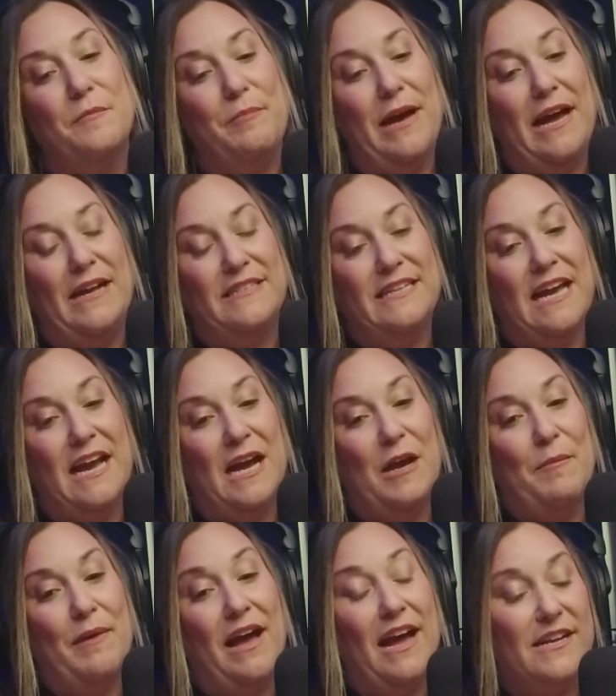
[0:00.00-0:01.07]
But
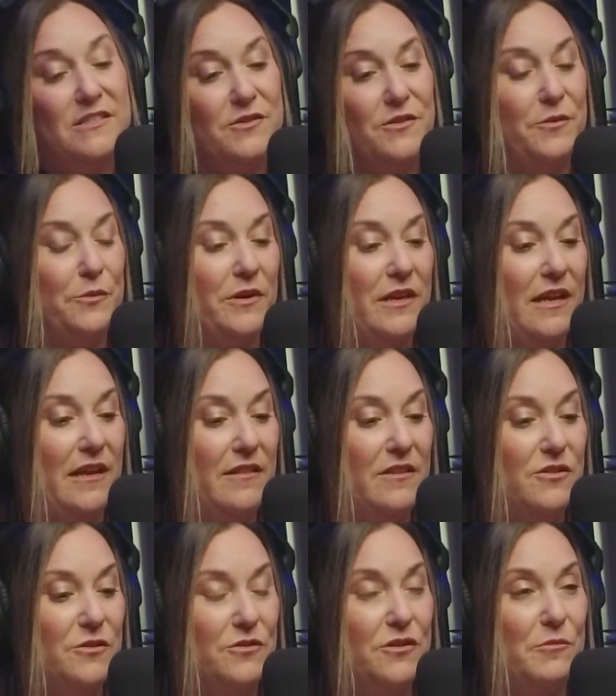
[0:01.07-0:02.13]
I started working in the
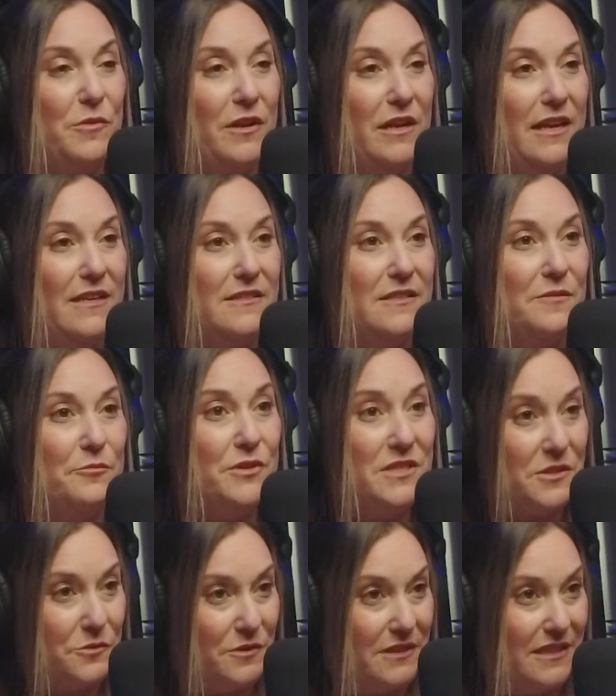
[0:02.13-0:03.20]
Jewish community as a
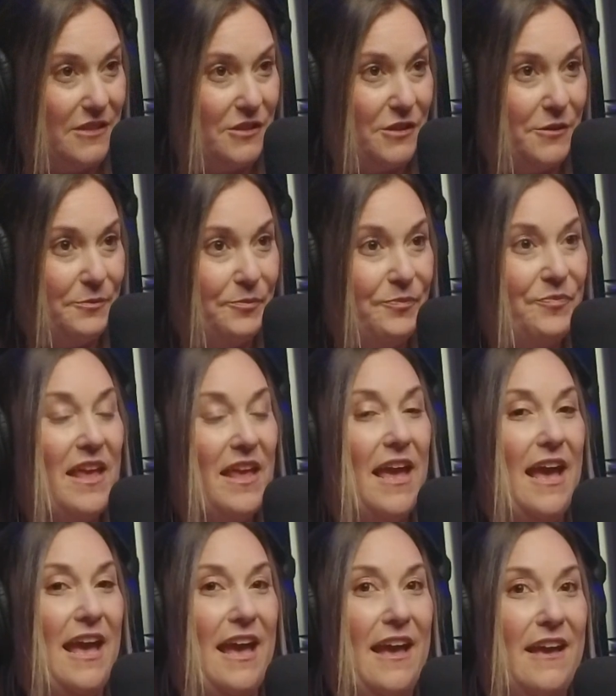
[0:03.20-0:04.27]
preschool teacher
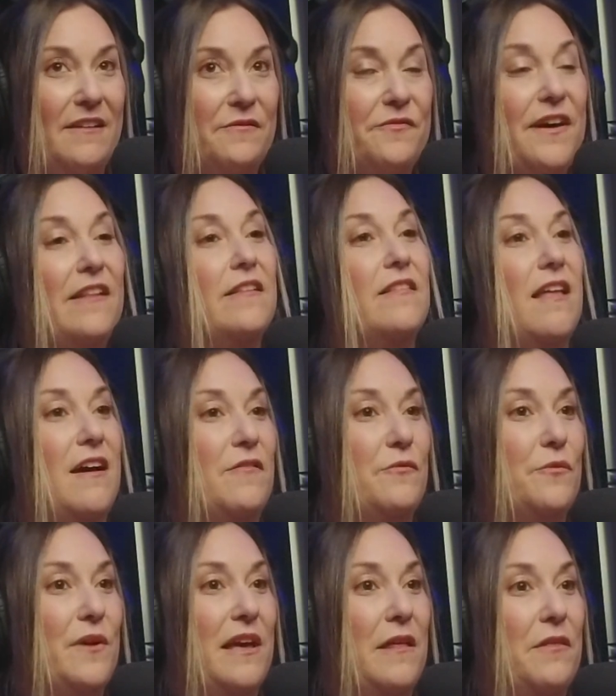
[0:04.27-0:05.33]
and fell in love
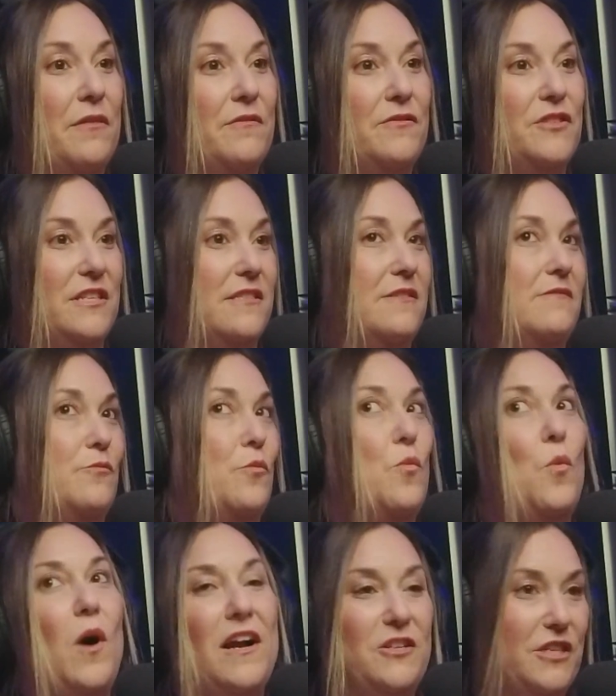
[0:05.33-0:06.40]
with just
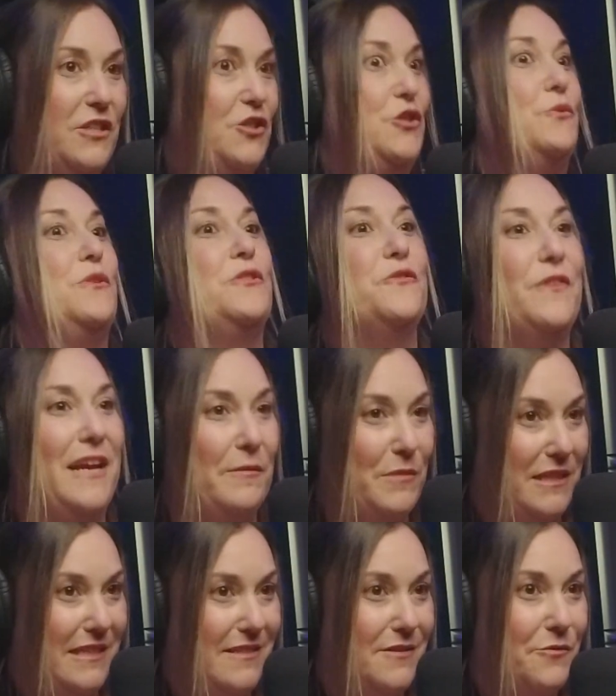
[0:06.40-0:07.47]
watching Jewish
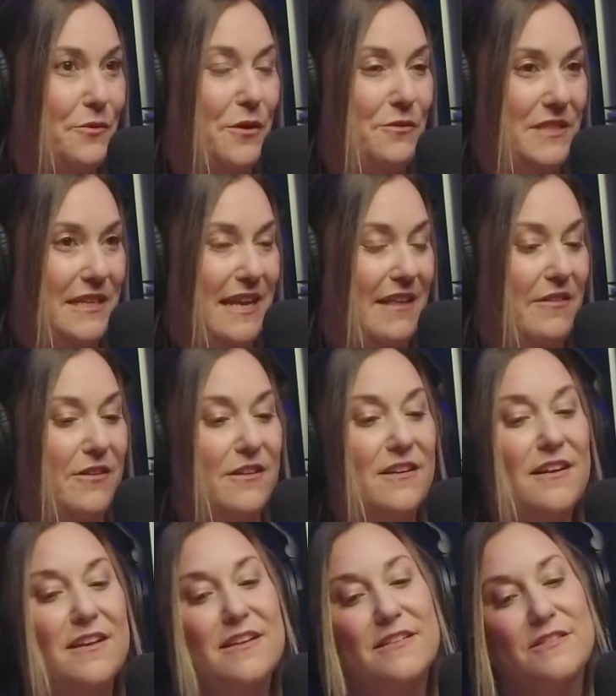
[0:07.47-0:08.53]
families grow together.
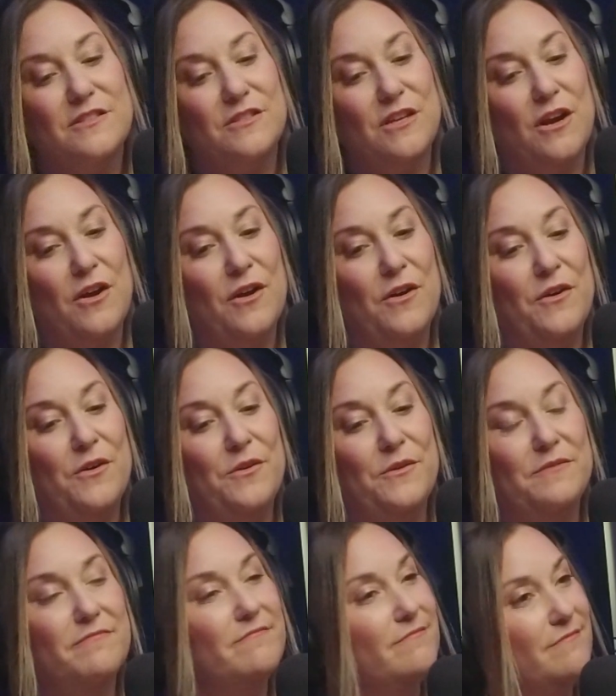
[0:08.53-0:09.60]
So,
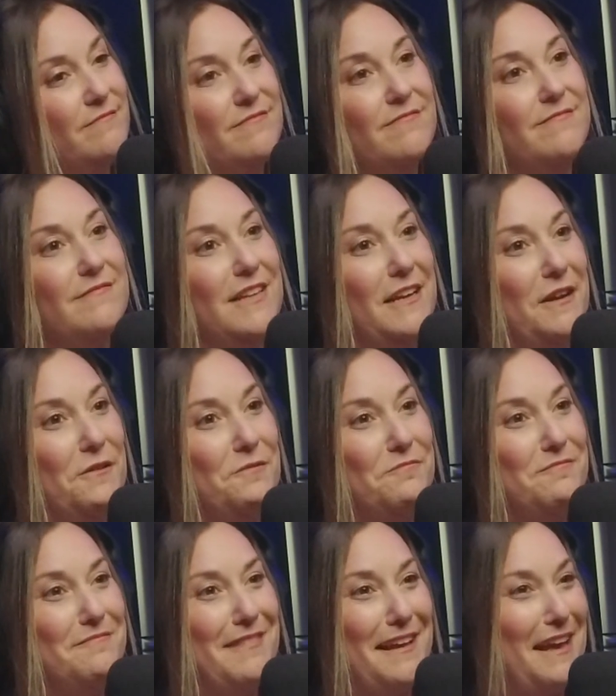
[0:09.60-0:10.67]
you know,
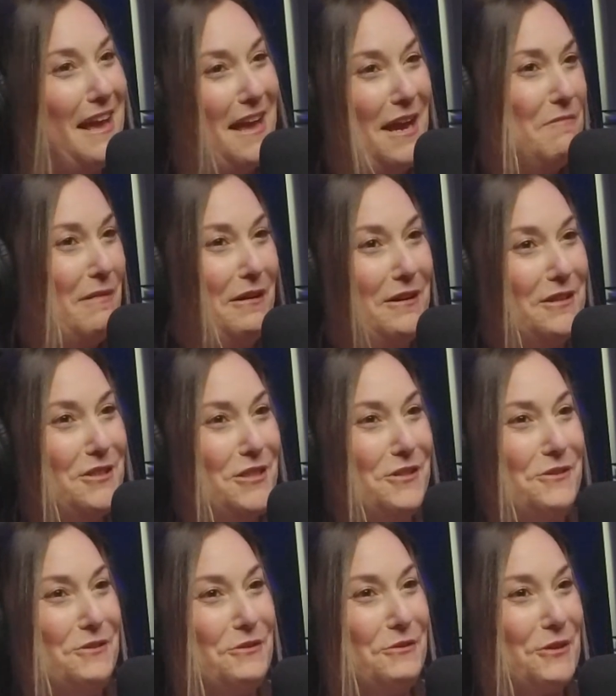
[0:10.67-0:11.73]
I married a
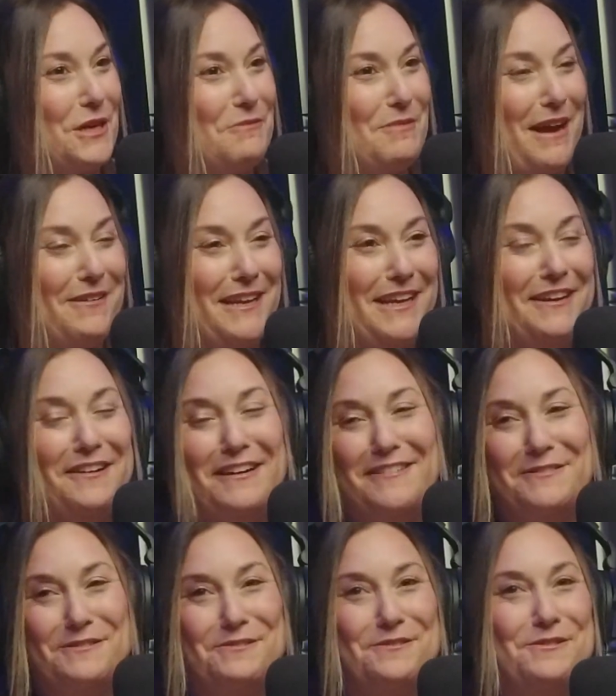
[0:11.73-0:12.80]
Jew who grew up out here,
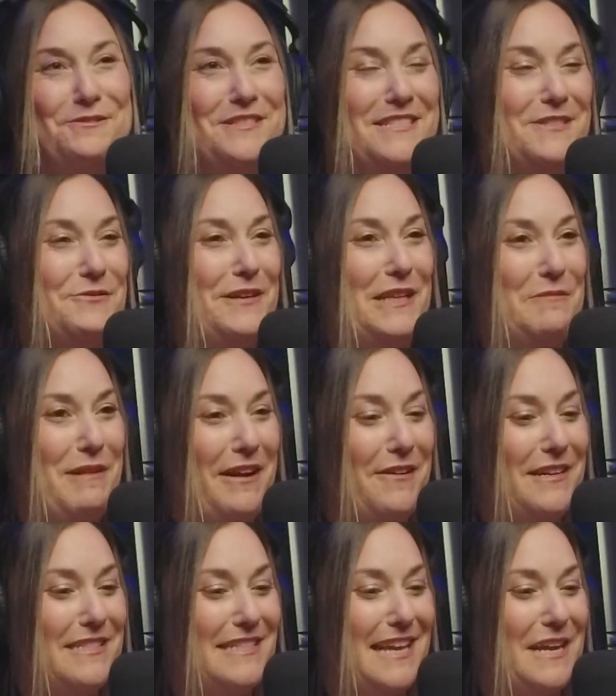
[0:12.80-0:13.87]
who has Israeli
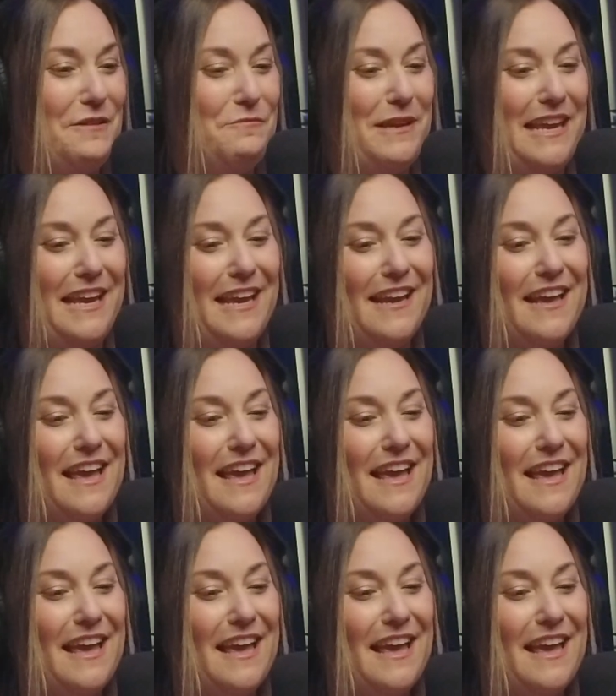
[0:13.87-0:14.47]
parents like me.